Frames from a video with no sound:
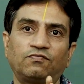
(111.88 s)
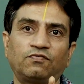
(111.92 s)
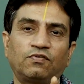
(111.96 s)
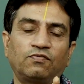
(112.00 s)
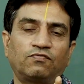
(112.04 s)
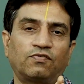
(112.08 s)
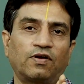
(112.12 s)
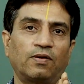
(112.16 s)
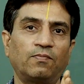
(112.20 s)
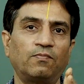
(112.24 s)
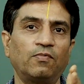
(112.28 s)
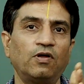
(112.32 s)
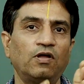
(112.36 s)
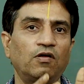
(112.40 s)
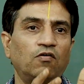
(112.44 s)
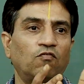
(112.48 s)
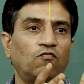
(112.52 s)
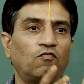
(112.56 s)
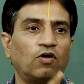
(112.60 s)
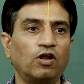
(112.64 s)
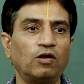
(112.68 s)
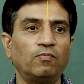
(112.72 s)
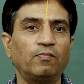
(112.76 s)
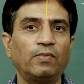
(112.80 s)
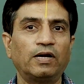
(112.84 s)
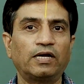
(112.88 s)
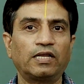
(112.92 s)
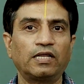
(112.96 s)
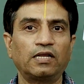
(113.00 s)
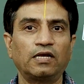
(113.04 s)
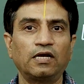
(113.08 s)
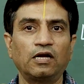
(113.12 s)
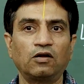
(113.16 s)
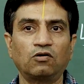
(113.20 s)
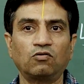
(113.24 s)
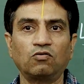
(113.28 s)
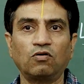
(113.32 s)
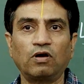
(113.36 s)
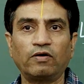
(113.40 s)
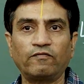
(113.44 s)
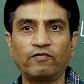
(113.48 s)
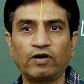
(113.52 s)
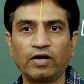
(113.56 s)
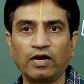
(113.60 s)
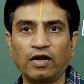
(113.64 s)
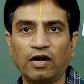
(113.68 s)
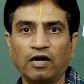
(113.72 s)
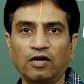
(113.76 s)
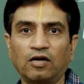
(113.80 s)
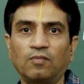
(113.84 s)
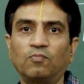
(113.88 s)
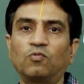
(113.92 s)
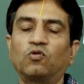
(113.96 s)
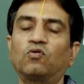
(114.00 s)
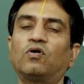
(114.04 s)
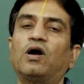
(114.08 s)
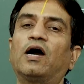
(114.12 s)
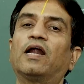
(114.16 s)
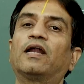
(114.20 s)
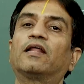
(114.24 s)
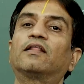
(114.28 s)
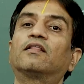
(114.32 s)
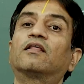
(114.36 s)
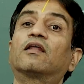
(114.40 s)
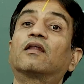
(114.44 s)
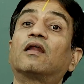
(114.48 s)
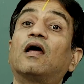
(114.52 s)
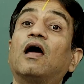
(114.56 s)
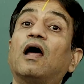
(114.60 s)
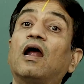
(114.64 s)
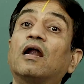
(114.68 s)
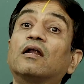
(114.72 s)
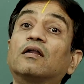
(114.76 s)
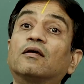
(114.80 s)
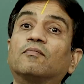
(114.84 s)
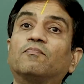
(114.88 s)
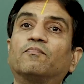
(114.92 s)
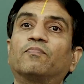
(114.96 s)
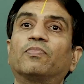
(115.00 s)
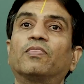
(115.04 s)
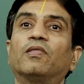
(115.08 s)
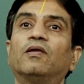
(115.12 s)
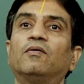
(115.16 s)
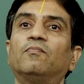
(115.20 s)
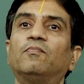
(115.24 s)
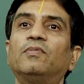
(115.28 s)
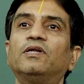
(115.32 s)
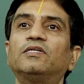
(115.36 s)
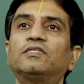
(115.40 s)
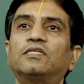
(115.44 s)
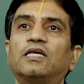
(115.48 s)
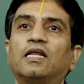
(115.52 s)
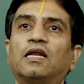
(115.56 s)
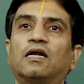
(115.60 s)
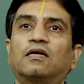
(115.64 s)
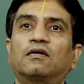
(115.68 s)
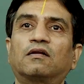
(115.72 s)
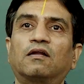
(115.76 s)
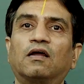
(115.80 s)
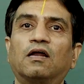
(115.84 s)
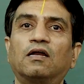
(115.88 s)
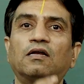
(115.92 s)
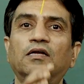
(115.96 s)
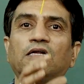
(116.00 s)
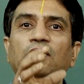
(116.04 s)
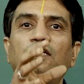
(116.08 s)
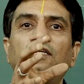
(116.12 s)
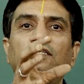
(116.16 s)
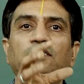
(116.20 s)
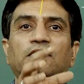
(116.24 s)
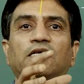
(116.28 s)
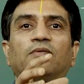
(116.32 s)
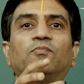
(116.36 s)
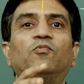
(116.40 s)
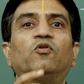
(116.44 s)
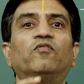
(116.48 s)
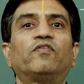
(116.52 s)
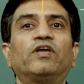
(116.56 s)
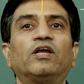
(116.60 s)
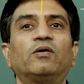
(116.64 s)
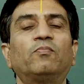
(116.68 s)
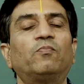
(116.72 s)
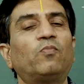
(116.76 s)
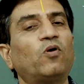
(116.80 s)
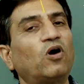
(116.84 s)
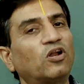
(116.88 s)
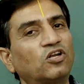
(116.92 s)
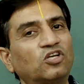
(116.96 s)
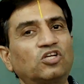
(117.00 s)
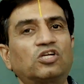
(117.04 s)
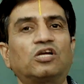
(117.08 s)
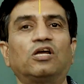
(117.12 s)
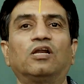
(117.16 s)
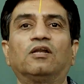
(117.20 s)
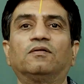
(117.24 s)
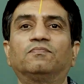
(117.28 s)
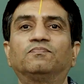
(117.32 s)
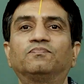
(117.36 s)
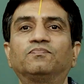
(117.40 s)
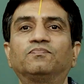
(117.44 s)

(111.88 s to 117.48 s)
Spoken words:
from one material to one atom to another atom. Means electron is a moving particle.